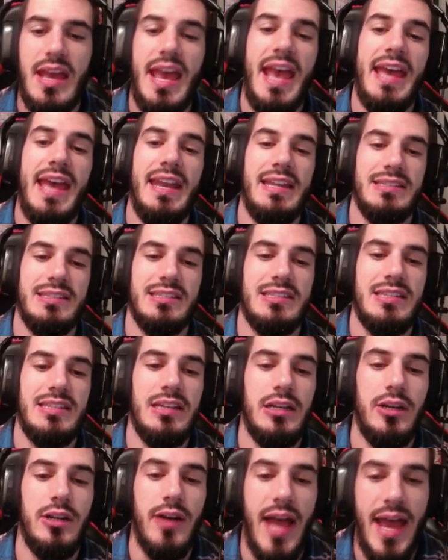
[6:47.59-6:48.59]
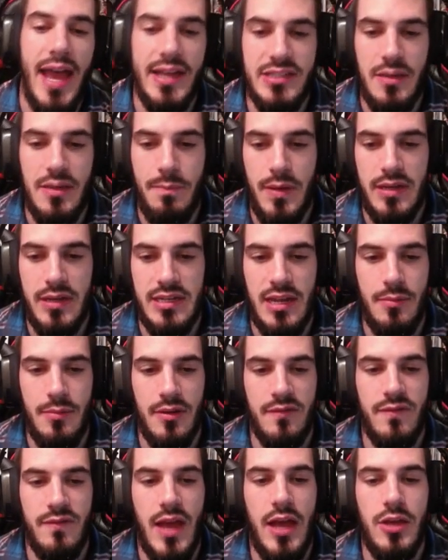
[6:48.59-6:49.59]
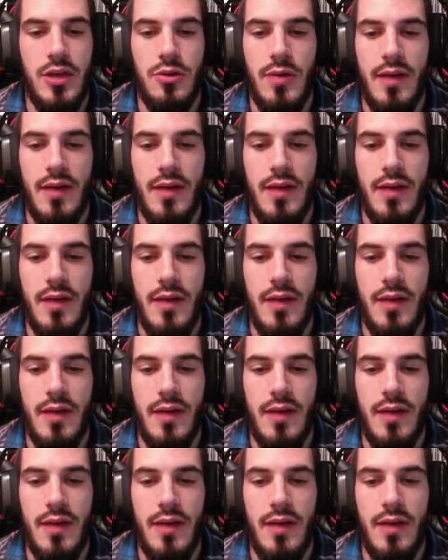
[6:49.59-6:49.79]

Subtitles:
and it still has a pandemic value.